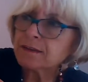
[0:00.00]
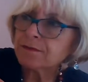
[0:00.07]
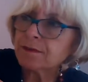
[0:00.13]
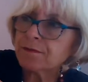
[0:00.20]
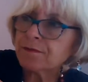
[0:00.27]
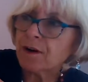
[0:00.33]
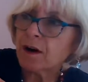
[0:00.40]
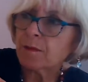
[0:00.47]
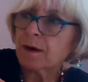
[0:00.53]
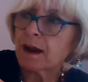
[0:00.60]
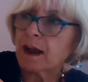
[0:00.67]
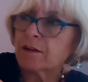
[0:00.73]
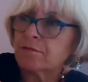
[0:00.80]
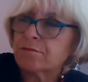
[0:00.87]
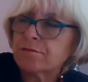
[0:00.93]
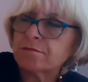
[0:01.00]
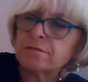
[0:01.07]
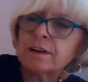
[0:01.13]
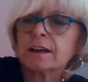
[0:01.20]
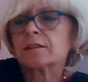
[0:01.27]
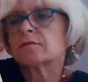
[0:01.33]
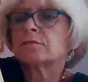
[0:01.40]
of the farmer and
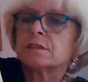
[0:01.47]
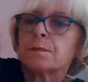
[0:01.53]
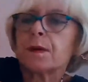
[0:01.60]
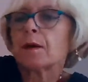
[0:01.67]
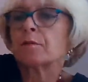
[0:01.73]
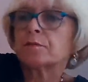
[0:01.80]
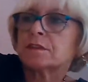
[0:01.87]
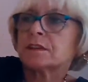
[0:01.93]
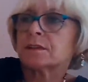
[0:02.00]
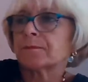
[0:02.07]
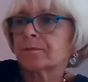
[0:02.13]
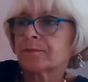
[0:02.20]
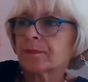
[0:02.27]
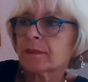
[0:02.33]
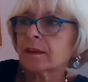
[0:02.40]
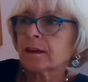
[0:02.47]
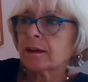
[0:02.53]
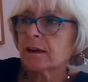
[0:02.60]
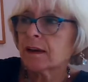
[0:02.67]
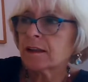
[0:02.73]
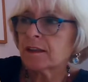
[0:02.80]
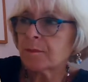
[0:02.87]
wriggled about.
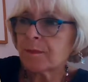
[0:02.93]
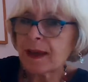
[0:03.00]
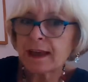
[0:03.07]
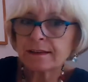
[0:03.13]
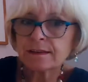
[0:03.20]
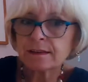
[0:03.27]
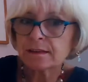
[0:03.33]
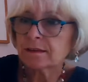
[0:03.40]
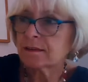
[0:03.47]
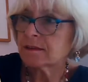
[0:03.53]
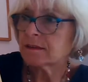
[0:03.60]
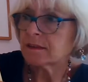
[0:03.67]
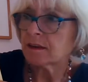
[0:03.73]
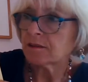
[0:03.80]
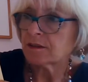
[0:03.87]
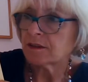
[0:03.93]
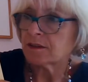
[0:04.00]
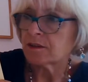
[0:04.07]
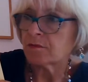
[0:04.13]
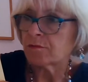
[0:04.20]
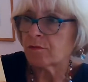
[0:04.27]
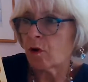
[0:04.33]
The bed started
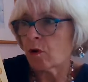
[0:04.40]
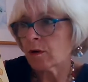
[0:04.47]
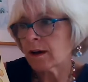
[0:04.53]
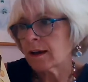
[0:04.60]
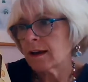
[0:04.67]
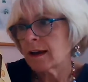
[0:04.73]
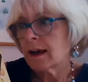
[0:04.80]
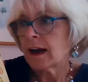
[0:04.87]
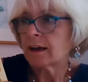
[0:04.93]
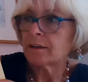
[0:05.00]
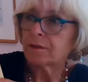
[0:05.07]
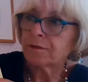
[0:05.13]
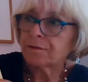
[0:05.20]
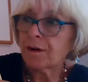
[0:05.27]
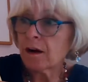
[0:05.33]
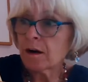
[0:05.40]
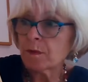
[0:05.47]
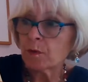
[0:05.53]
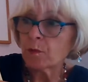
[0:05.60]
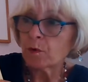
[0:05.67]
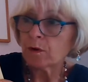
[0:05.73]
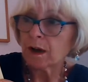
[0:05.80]
to rock, and the
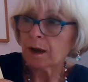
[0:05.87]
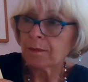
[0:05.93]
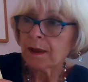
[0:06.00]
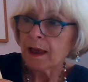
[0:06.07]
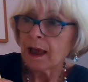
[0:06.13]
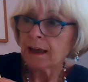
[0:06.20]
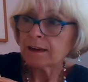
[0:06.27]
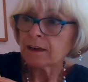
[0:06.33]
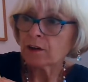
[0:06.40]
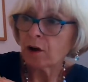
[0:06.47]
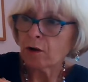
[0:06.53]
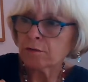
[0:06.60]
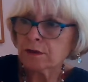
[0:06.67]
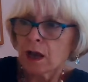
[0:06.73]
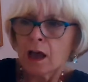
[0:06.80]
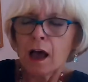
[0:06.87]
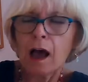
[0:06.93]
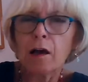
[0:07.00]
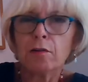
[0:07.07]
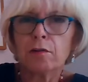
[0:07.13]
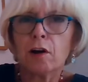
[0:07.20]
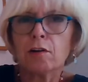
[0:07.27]
farmer woke up and he called,
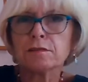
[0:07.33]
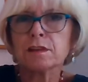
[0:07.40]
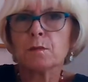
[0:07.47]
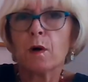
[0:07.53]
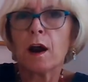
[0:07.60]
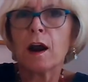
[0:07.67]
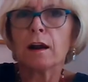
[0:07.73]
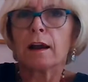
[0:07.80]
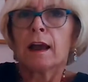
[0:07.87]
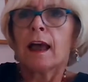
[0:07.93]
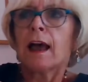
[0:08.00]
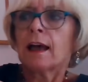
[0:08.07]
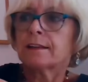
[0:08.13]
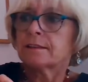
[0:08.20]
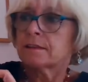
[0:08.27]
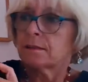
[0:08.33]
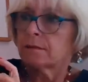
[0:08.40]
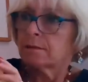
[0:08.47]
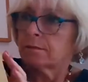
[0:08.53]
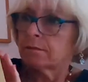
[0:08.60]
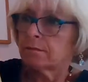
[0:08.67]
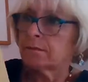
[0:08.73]
"How goes the work?" and
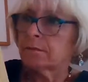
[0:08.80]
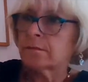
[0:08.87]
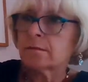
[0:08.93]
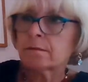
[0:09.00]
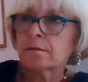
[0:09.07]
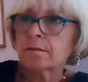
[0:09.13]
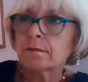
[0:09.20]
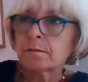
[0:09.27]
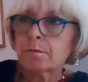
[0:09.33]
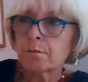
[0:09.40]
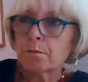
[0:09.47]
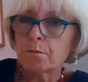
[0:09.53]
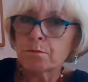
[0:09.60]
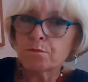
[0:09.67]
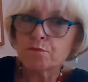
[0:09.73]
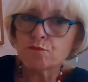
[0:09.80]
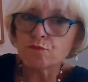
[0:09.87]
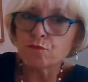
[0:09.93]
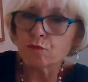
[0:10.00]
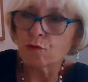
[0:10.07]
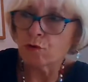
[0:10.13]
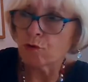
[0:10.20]

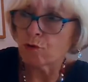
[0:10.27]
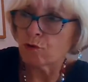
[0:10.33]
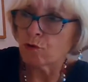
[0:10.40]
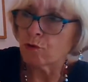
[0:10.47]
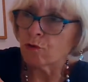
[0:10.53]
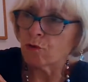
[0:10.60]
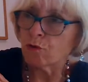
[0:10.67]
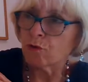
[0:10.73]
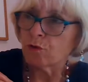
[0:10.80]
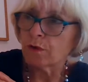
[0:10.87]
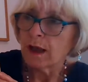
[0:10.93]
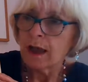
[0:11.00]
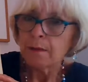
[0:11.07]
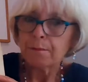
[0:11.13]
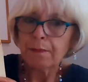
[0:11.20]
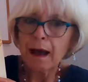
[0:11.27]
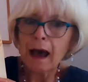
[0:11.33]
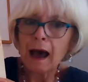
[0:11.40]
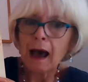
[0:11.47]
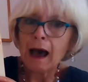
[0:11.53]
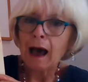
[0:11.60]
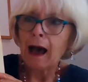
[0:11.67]
"Moo,
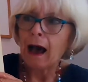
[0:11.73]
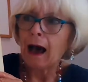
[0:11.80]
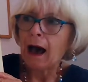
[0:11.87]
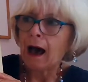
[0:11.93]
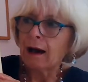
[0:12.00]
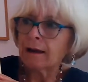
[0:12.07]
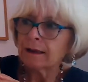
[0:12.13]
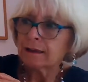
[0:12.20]
bah,